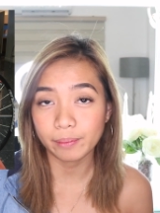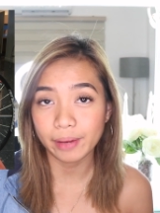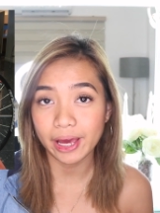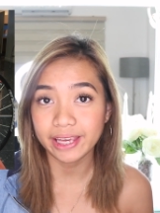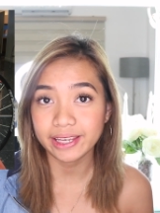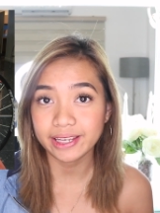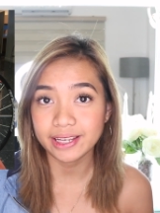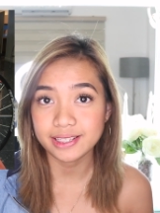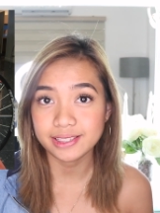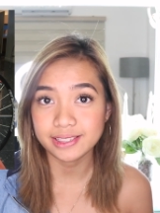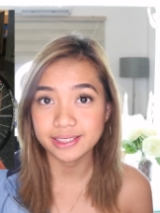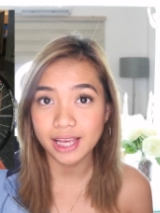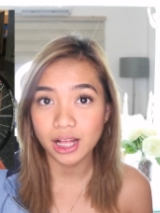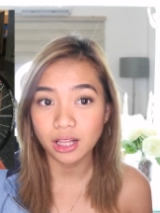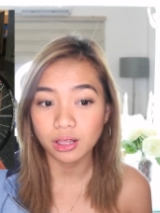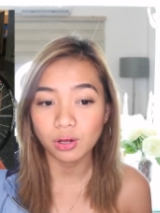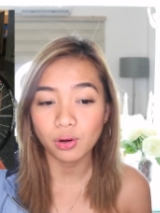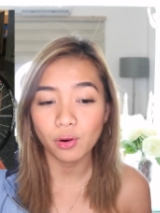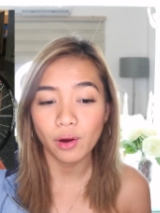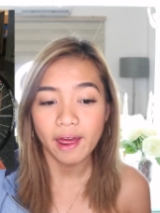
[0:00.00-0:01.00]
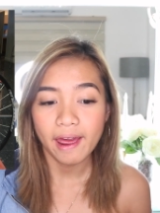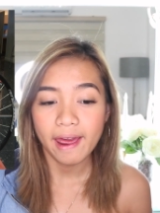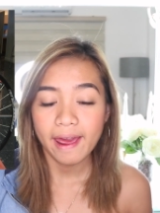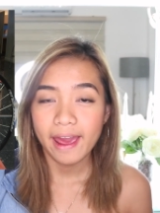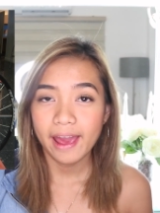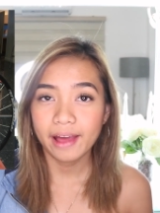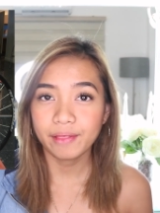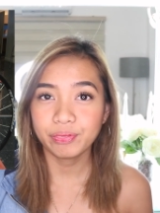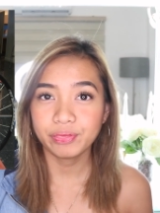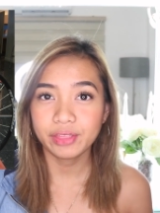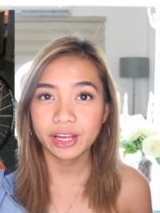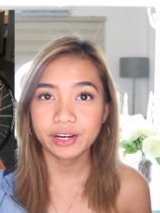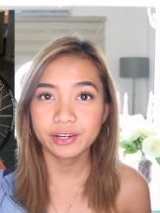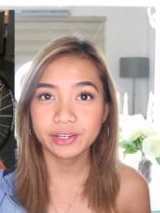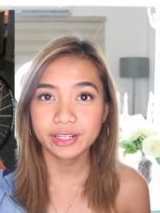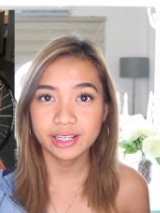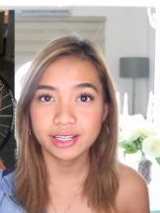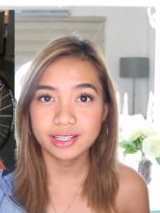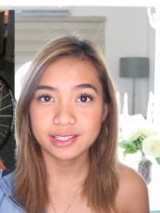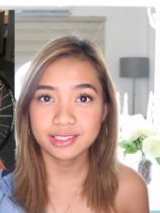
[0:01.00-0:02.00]
bike is yellow and there
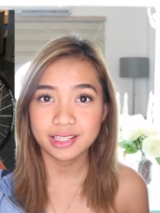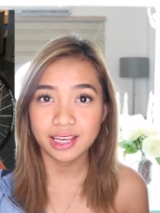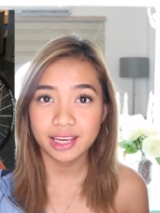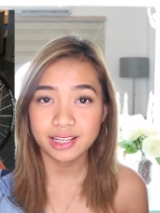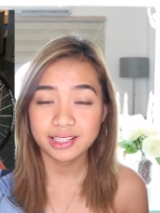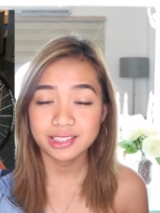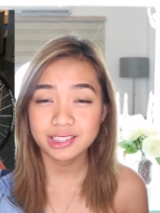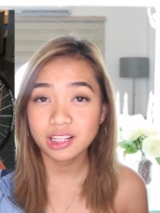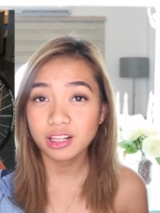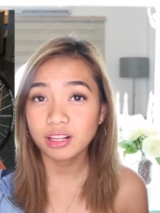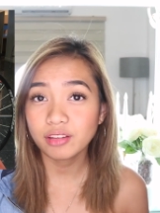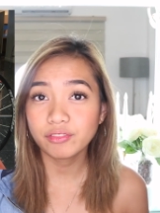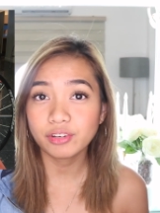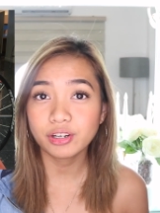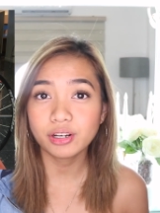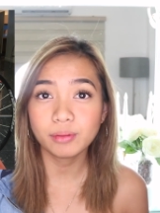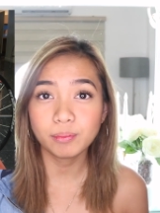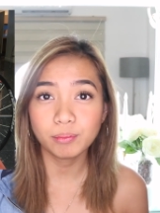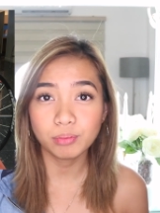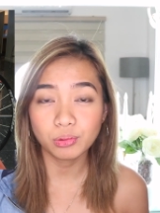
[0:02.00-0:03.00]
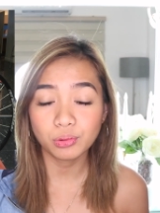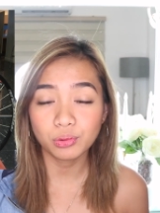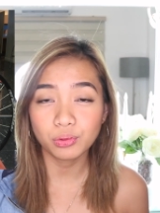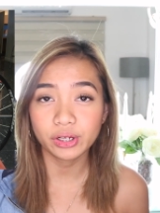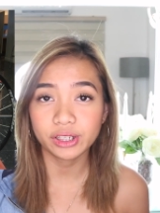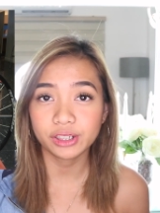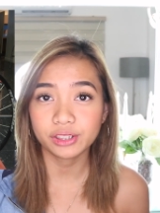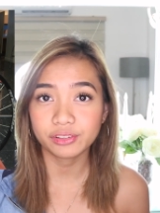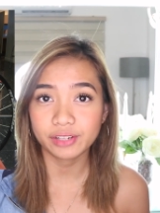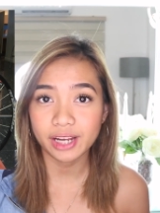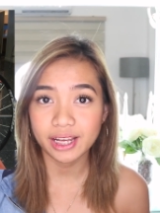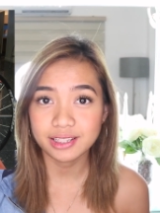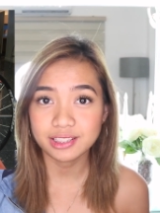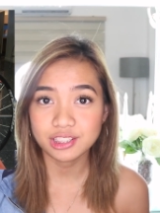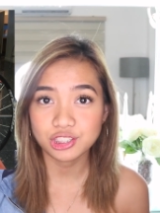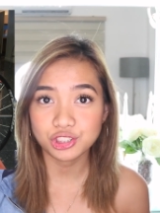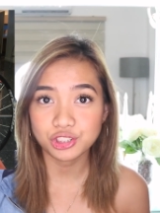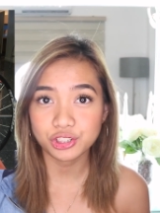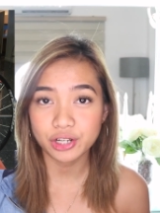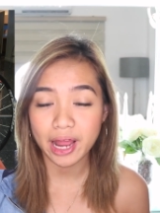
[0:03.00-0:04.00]
is a silver blue and red
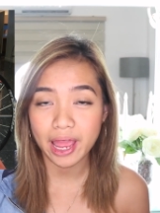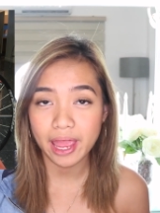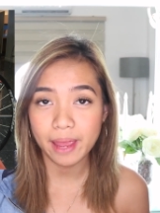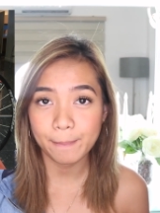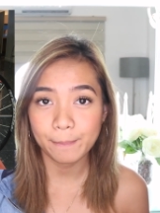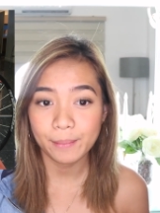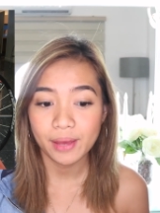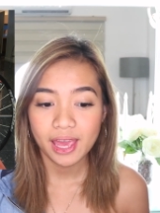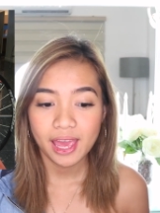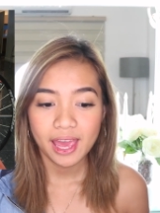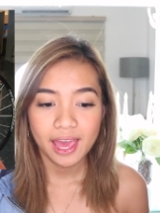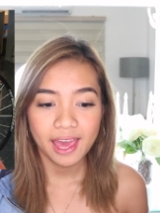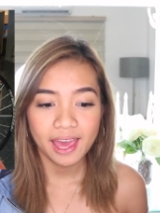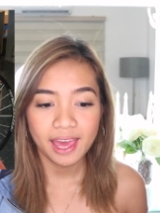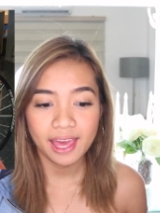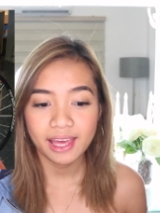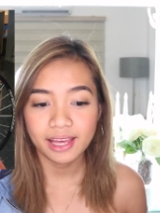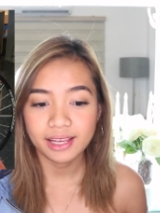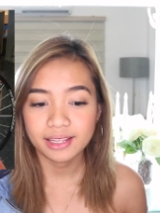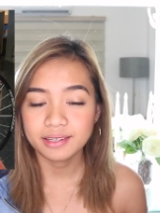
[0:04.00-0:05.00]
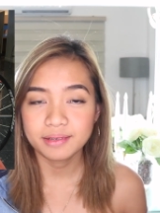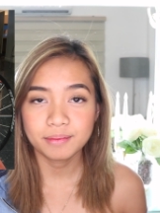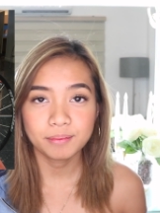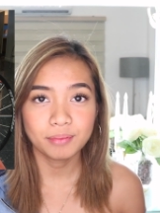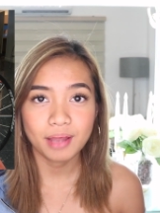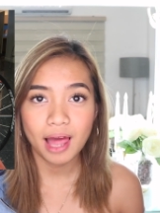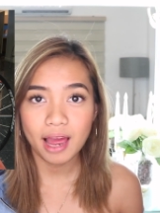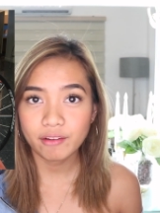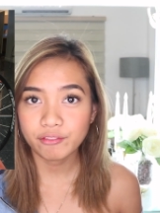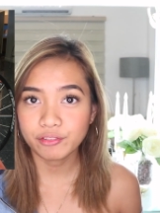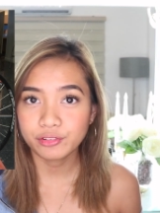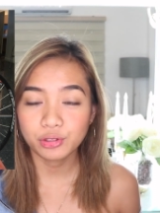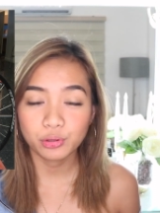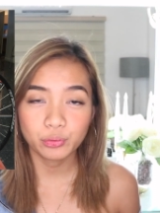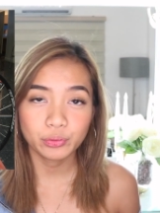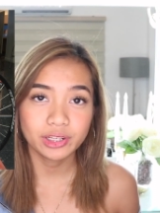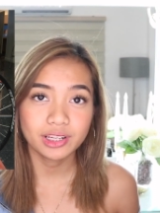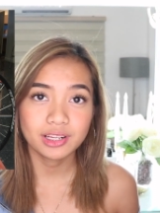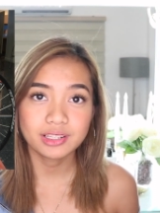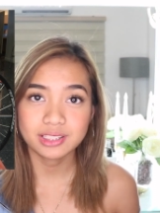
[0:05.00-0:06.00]
stripe and black for the
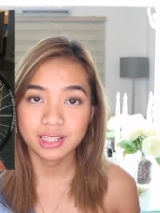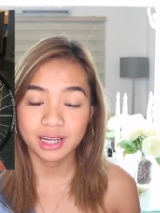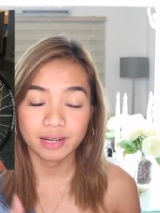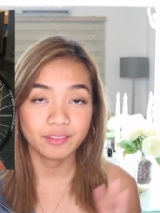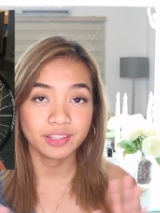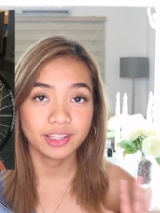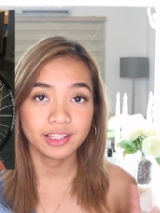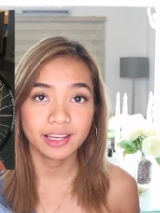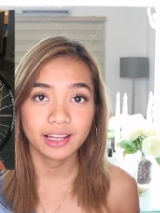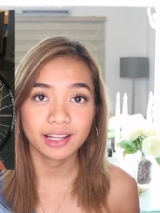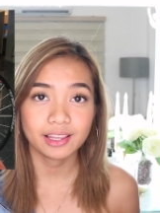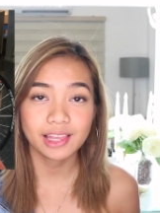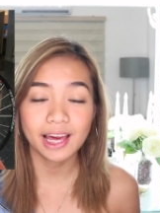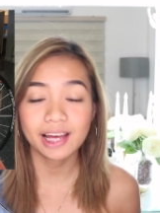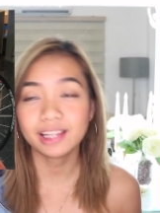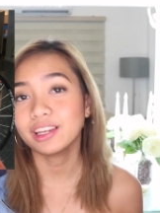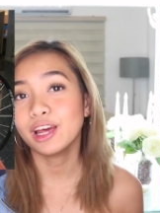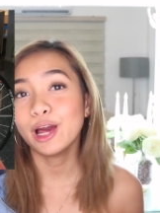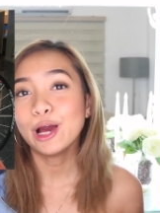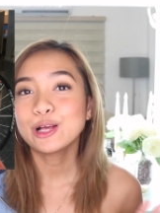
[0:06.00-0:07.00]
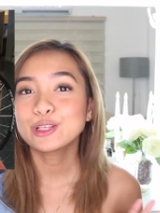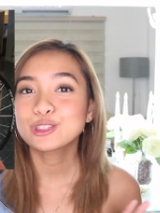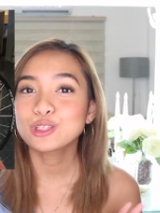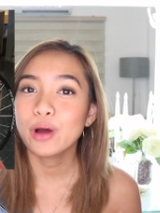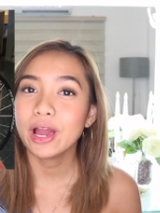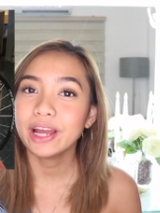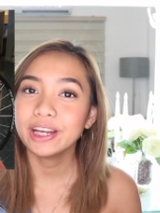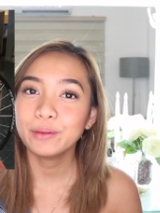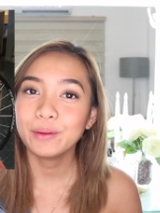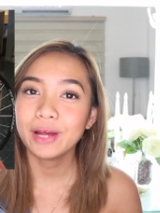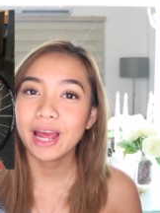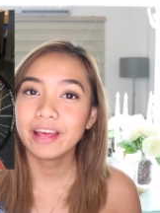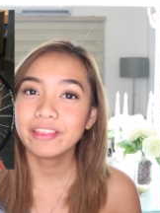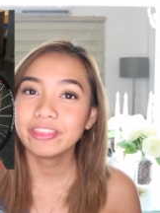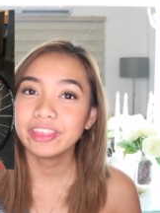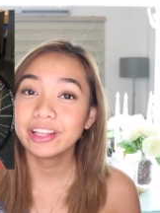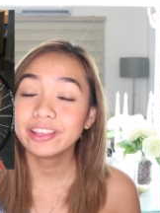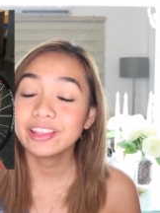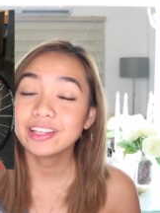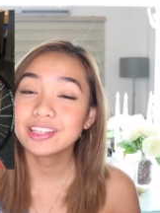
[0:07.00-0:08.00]
wheels and everything like that so anyway I think